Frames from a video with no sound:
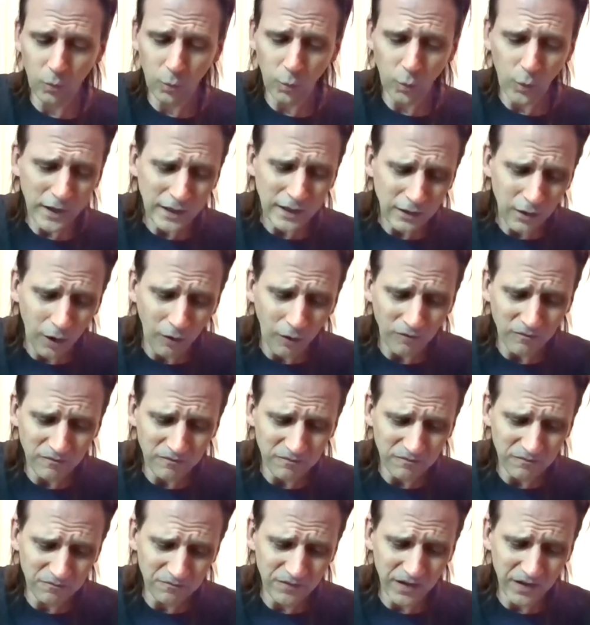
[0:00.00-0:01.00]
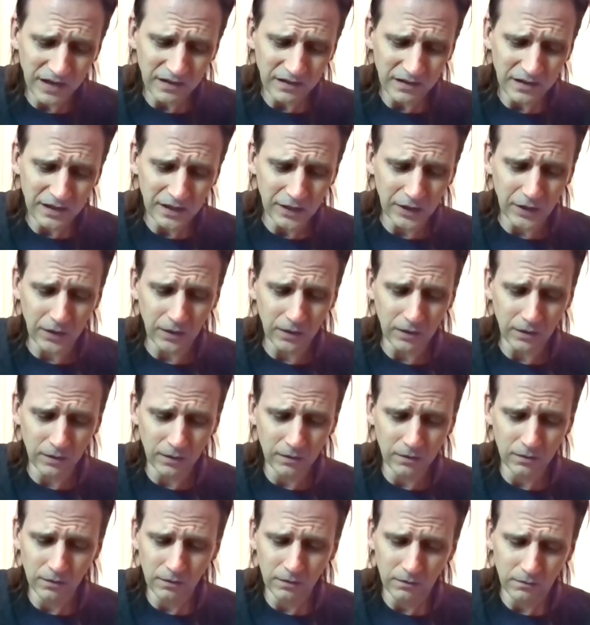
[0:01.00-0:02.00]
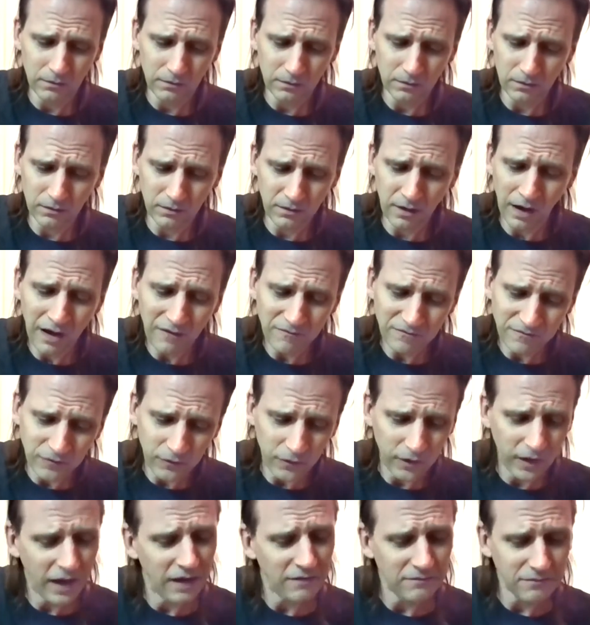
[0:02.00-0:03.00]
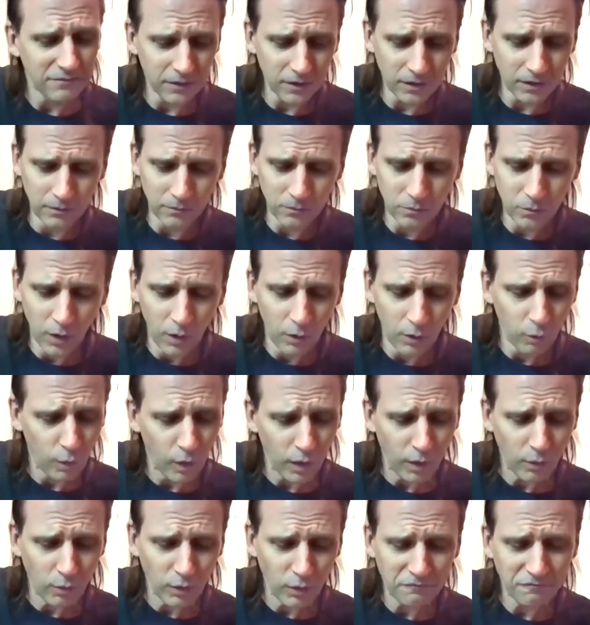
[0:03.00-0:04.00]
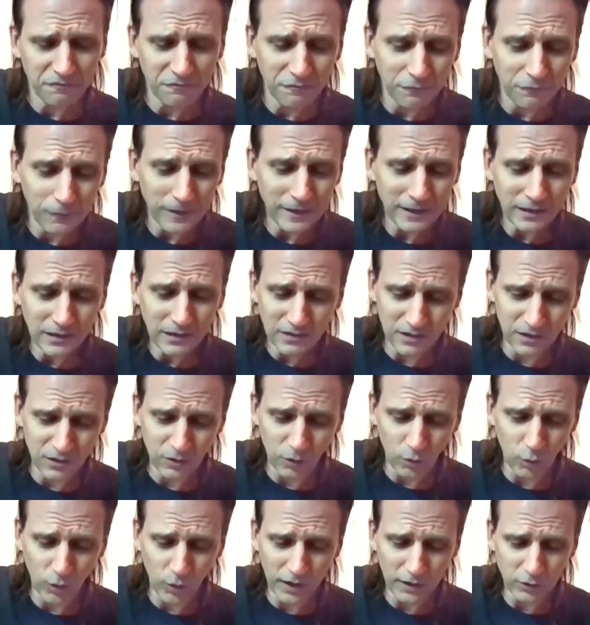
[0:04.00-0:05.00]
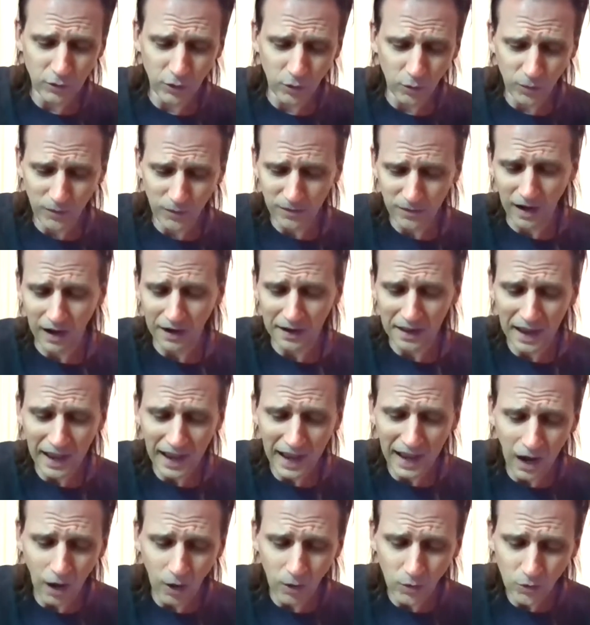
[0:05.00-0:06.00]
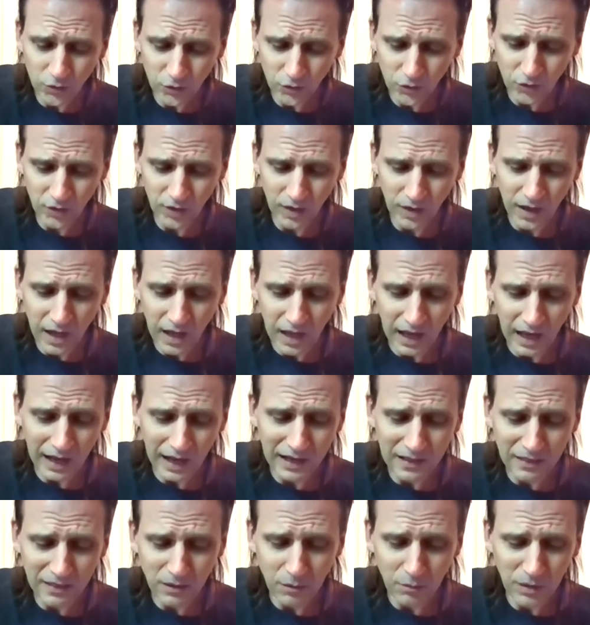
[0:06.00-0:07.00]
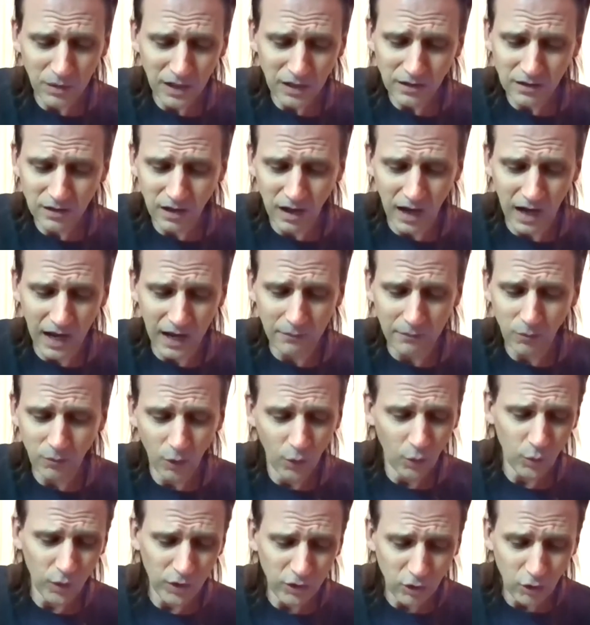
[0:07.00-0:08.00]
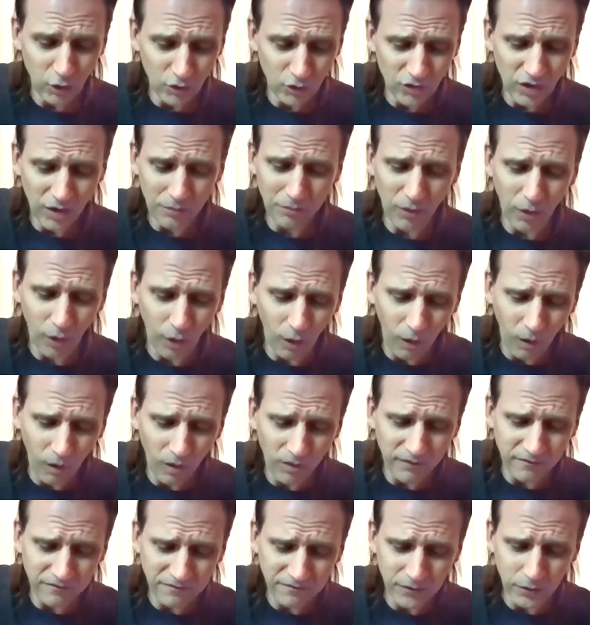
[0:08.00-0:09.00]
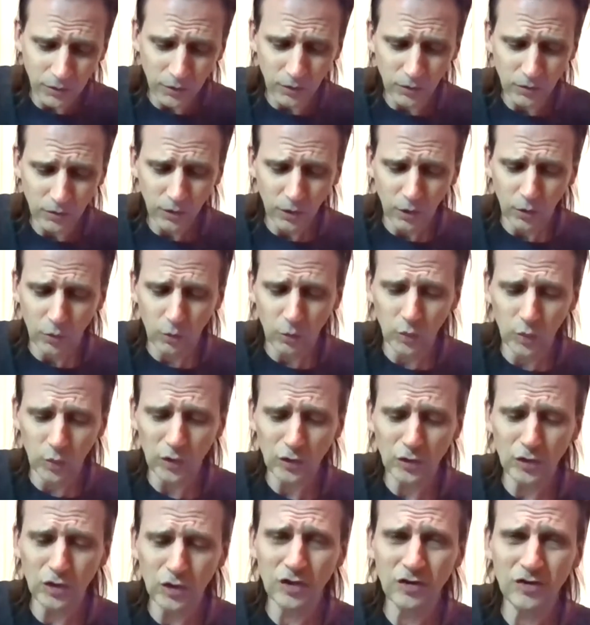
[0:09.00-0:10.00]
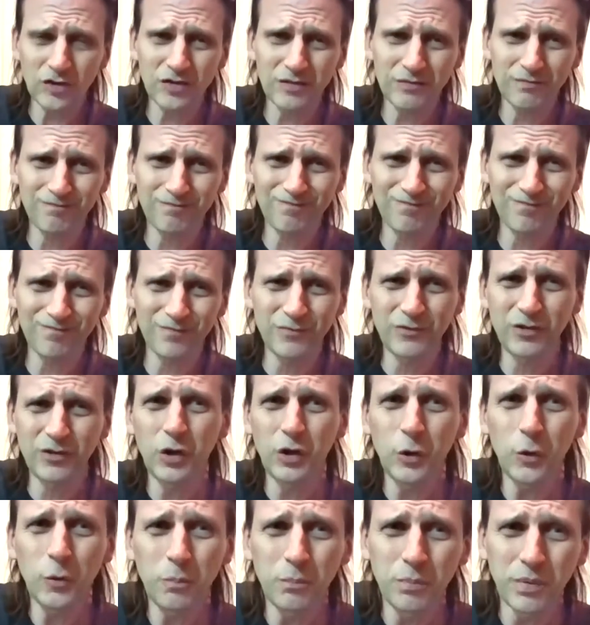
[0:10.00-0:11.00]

We don't fit here. Not forever. We would freeze in the winter without a house, And in the meantime, we'd use up all the food. We're just too